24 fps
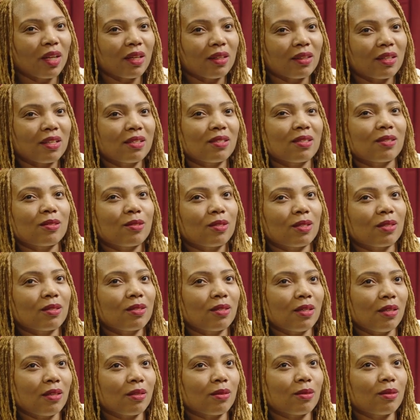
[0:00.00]
this is just
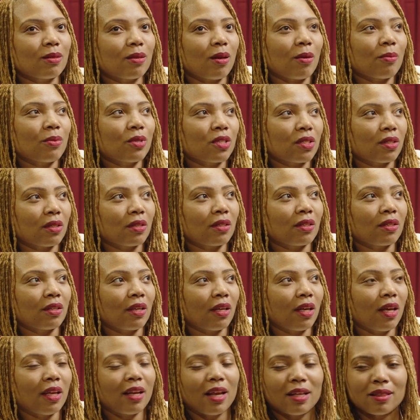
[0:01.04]
the assumption,
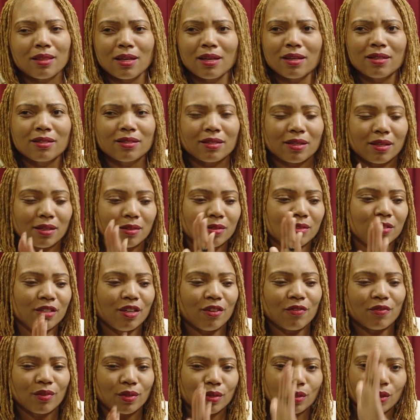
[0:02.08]
and I think it's a
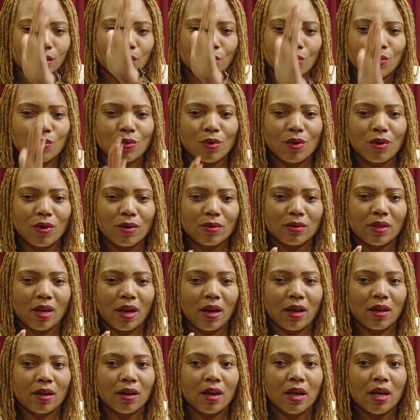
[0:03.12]
difference in the world
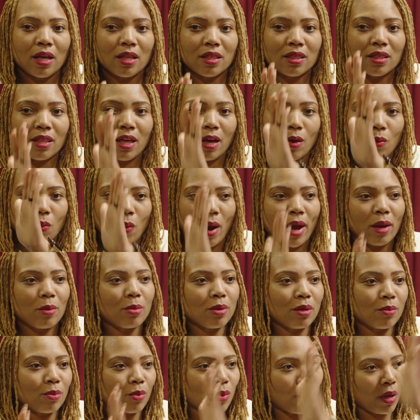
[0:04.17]
that white
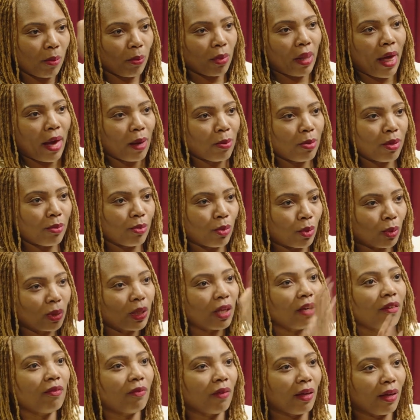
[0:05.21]
people and black people
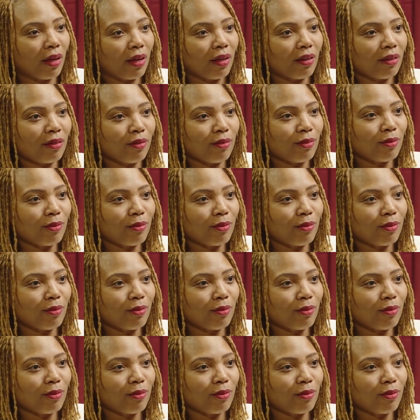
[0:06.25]
live in,